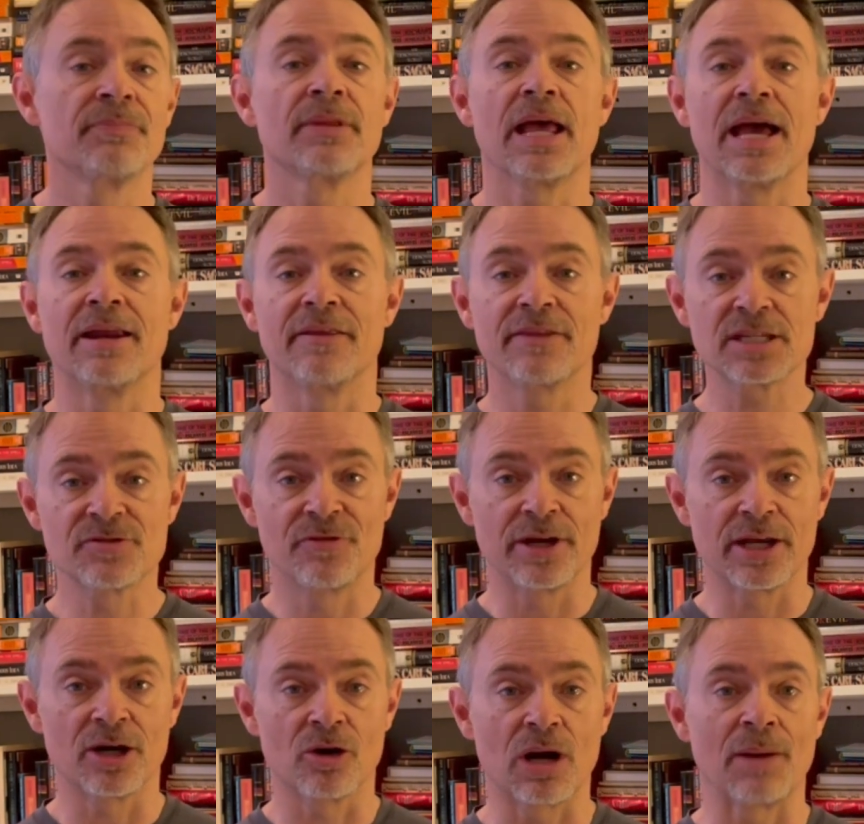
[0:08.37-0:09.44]
and in this
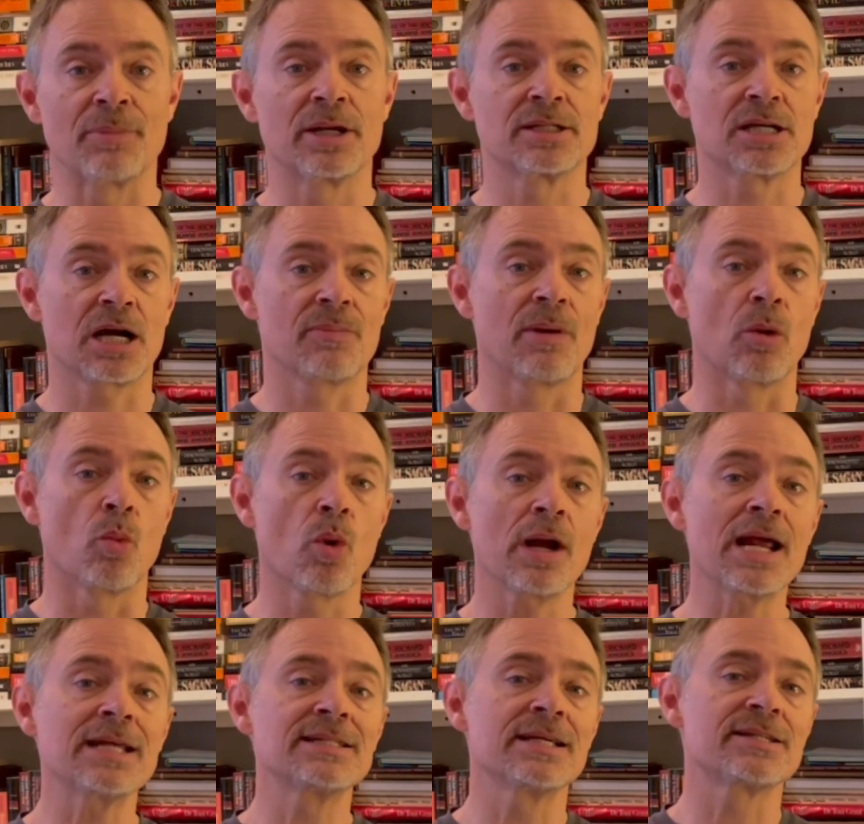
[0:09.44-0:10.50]
video, I'm going to talk about what I
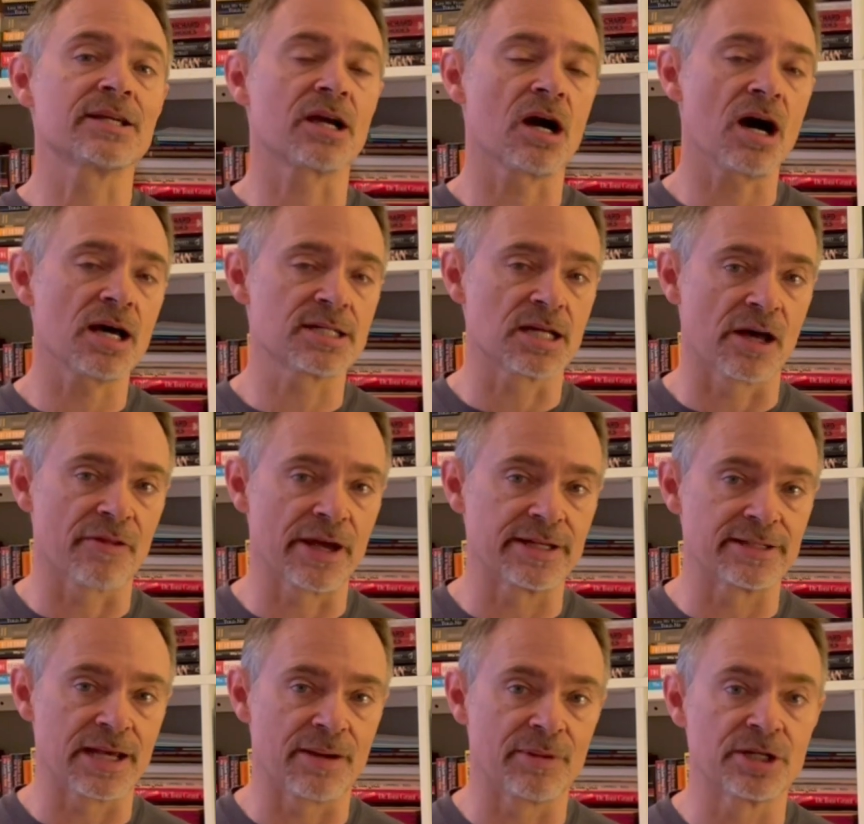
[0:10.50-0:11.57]
did to cause all that
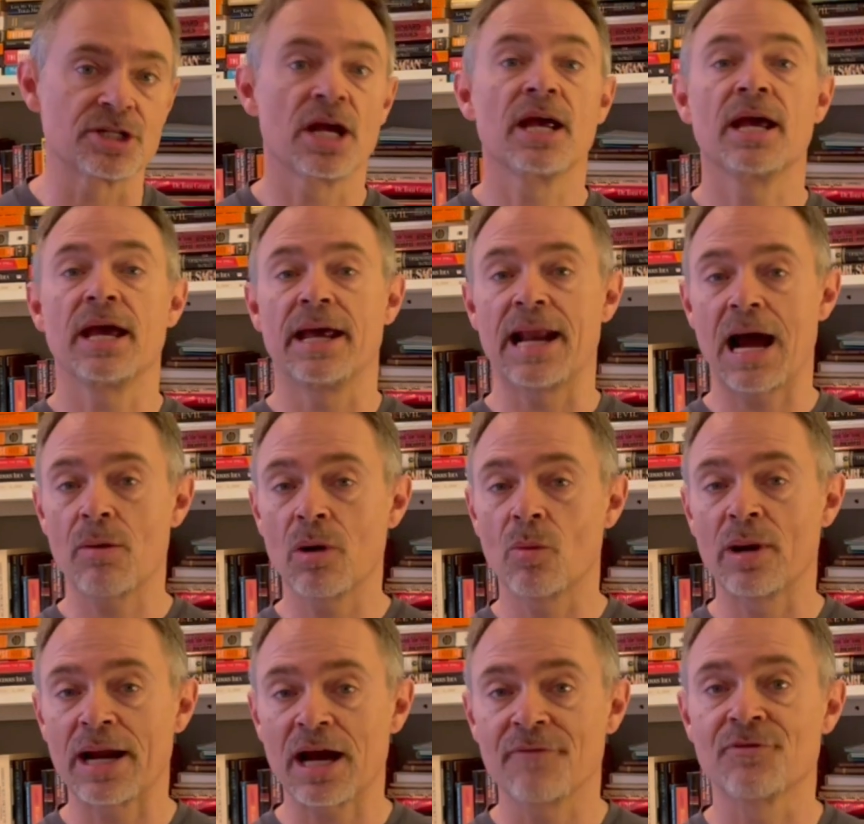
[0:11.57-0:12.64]
damage and how it went
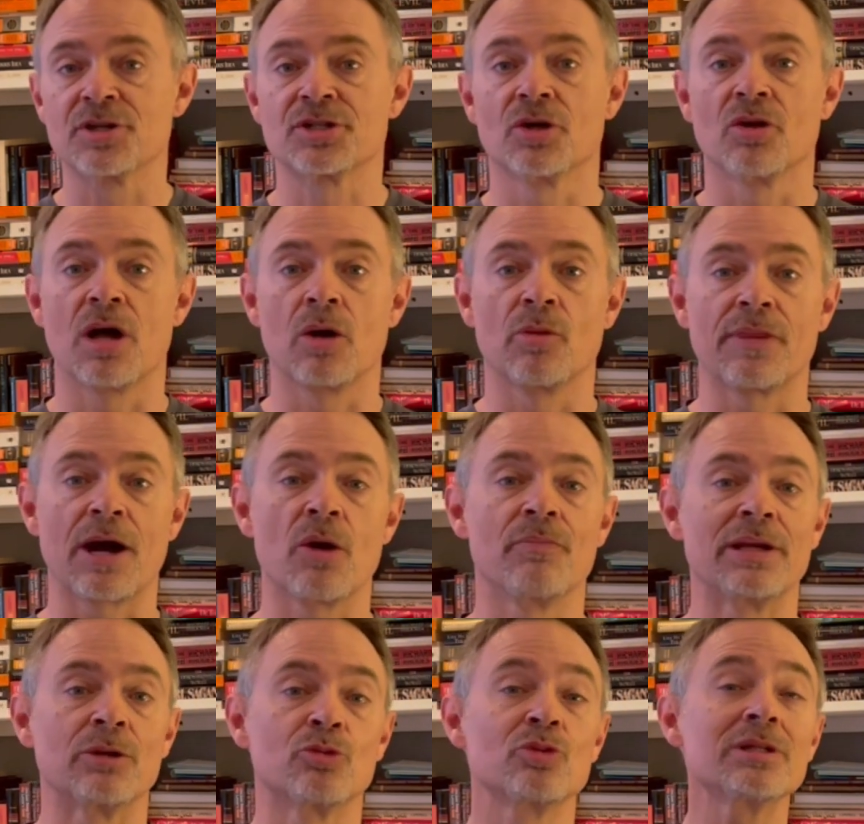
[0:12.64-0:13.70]
on for so long without me
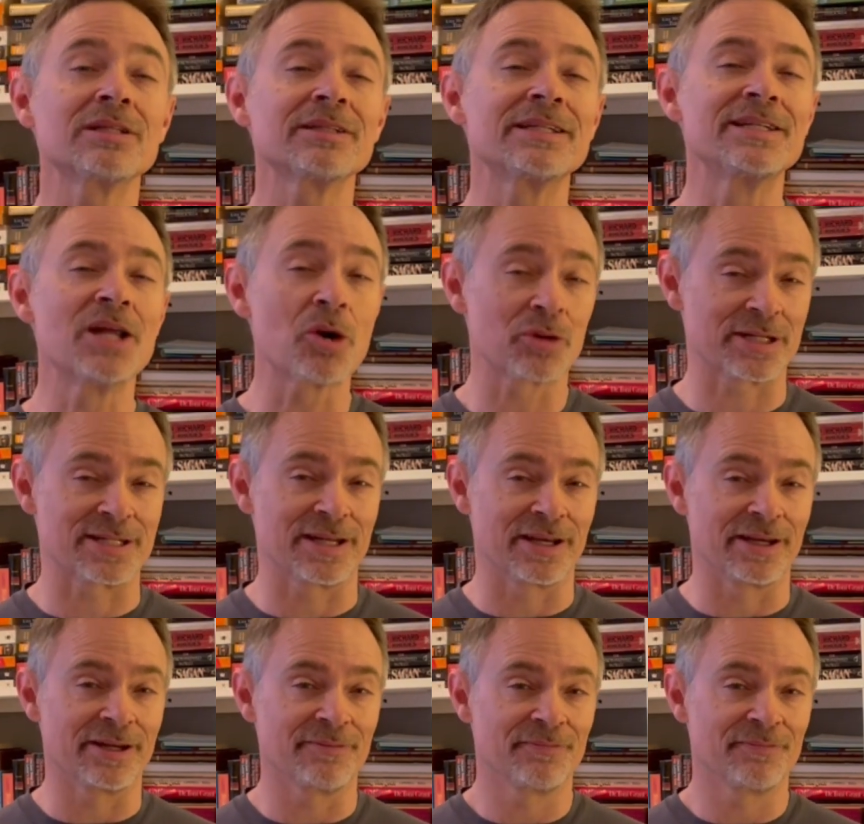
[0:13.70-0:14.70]
really noticing it.